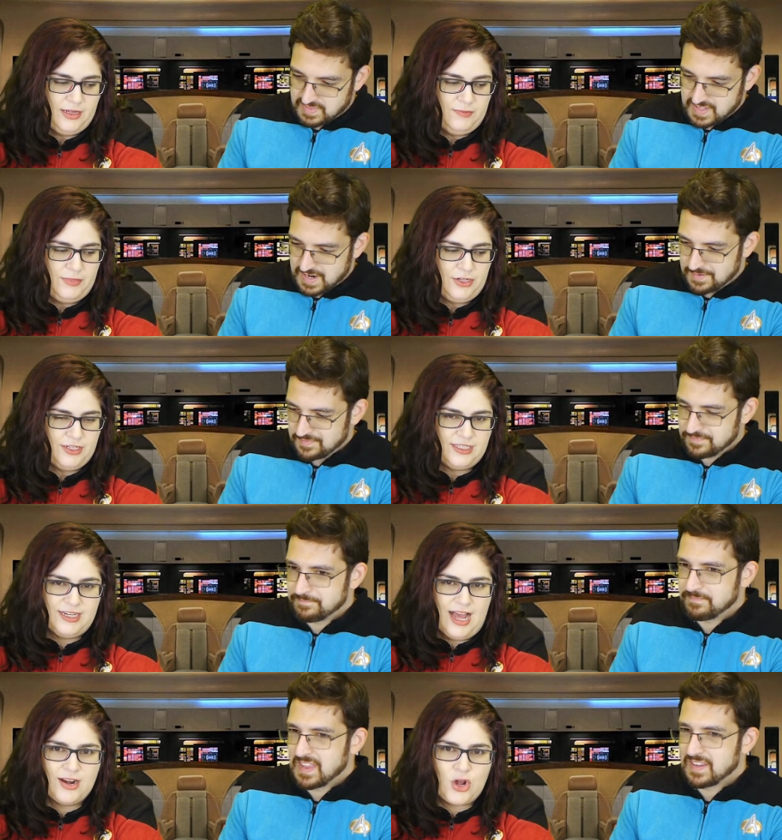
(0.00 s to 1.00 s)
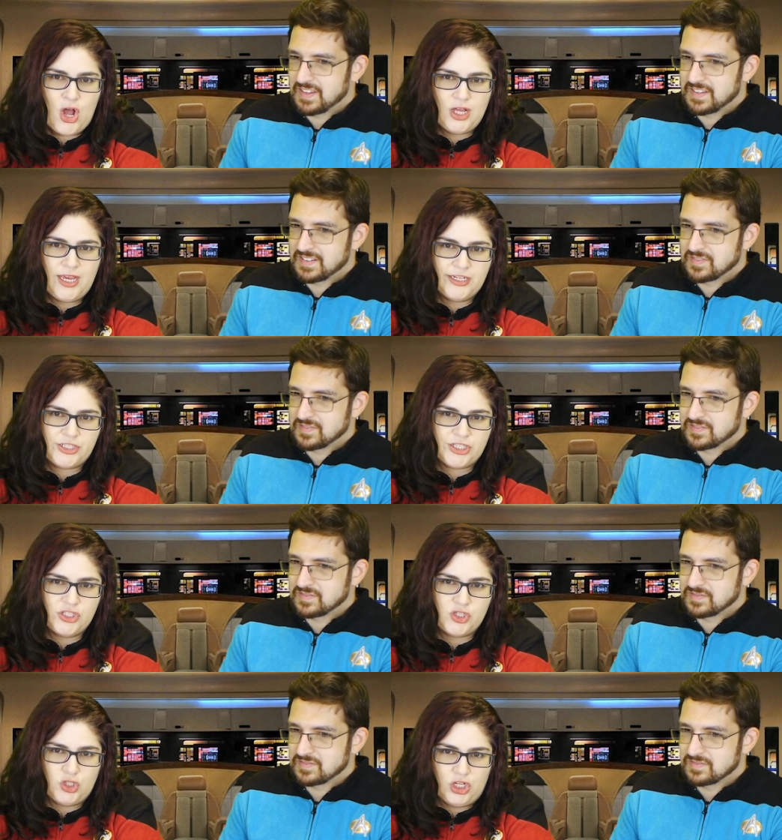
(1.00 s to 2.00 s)
Speaker 1: No. Because not all
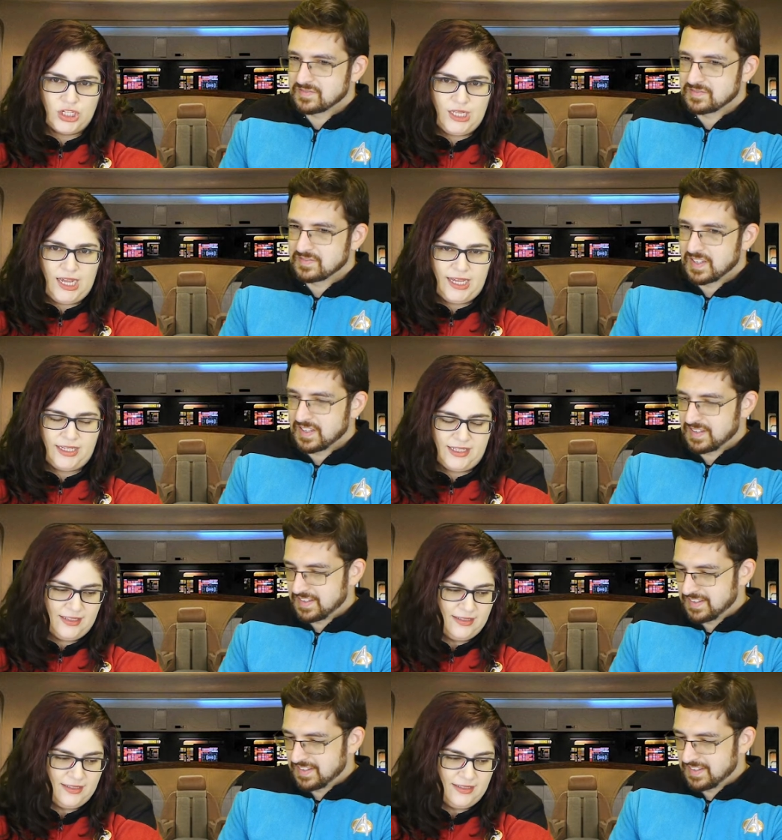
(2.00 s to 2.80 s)
Asians look alike.